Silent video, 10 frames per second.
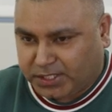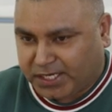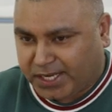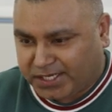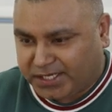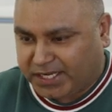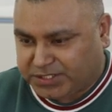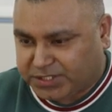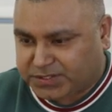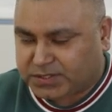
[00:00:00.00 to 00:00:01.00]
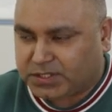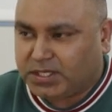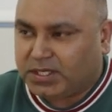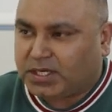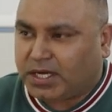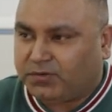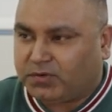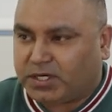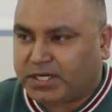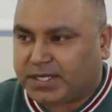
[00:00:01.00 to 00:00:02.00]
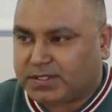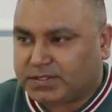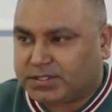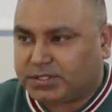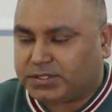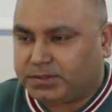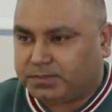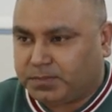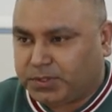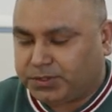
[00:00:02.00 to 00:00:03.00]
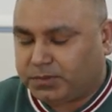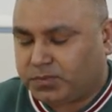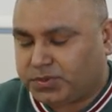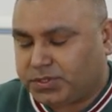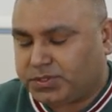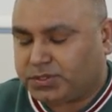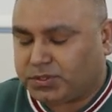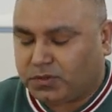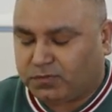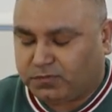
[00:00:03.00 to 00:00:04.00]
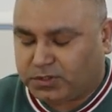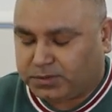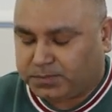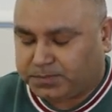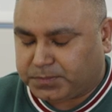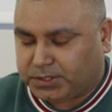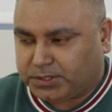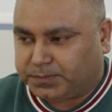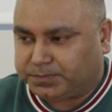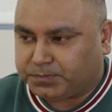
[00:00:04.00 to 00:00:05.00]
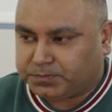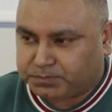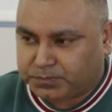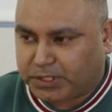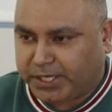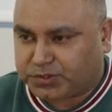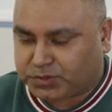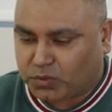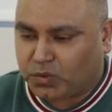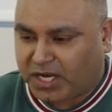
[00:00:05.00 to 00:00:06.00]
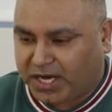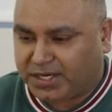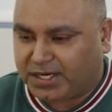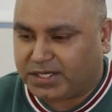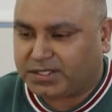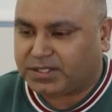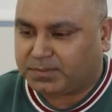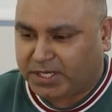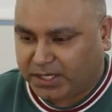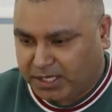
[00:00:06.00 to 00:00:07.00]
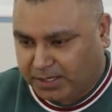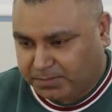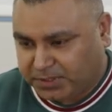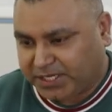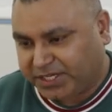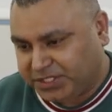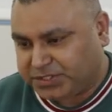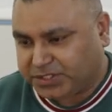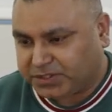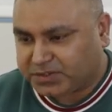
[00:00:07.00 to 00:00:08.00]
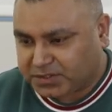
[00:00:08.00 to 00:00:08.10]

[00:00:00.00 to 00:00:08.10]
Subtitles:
tech gadgets. I work as in the position of like store handler, a technician.